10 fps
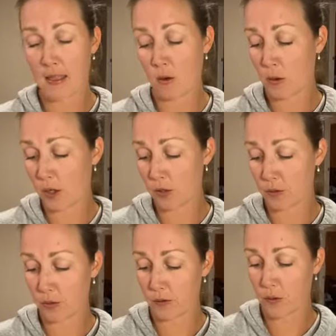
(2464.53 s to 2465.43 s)
then the
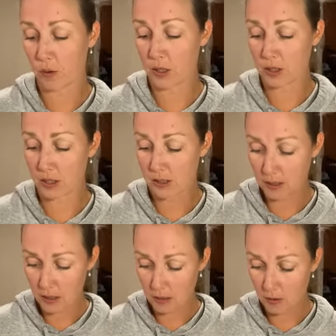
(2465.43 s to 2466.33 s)
oils were, of course,
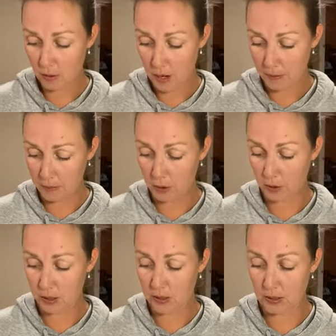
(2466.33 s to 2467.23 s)

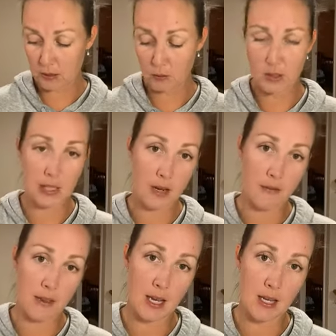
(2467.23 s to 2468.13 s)
used as
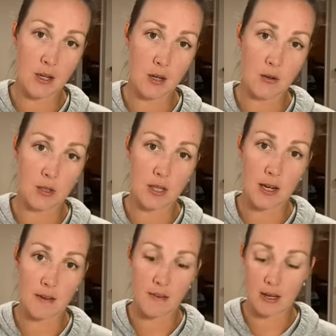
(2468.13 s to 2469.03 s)
safe, and they had no
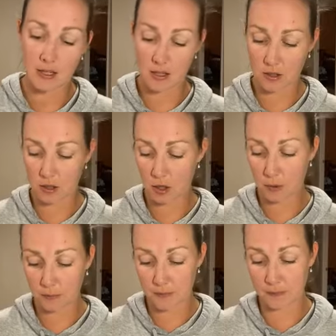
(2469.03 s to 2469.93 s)
side effects.
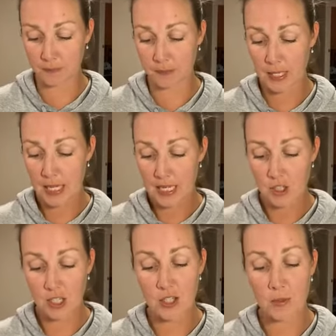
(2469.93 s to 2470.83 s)
So
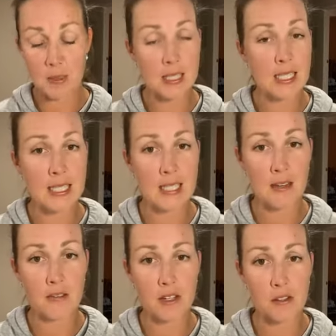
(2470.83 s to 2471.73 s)
gentlemen can
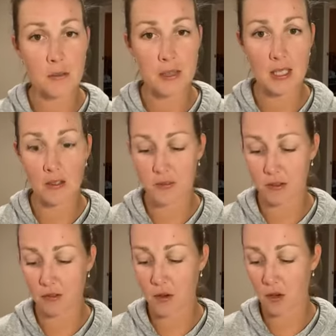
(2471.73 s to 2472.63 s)
avail
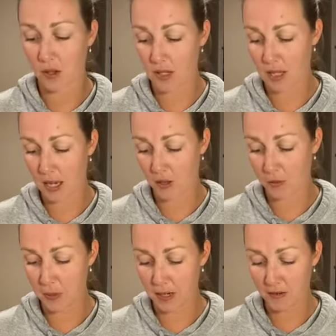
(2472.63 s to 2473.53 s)
themselves of all the
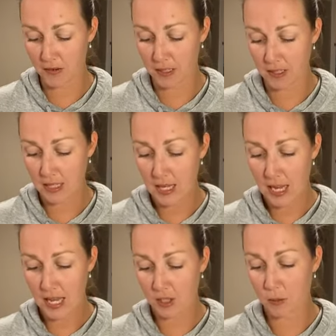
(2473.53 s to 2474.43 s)
health benefits
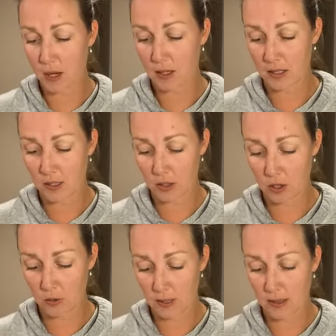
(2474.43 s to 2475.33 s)
as well. And
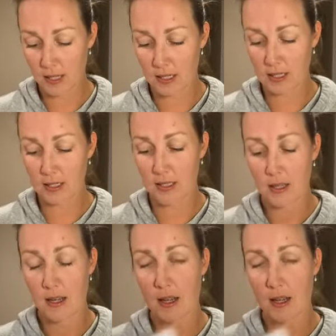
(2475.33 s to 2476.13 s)
so in this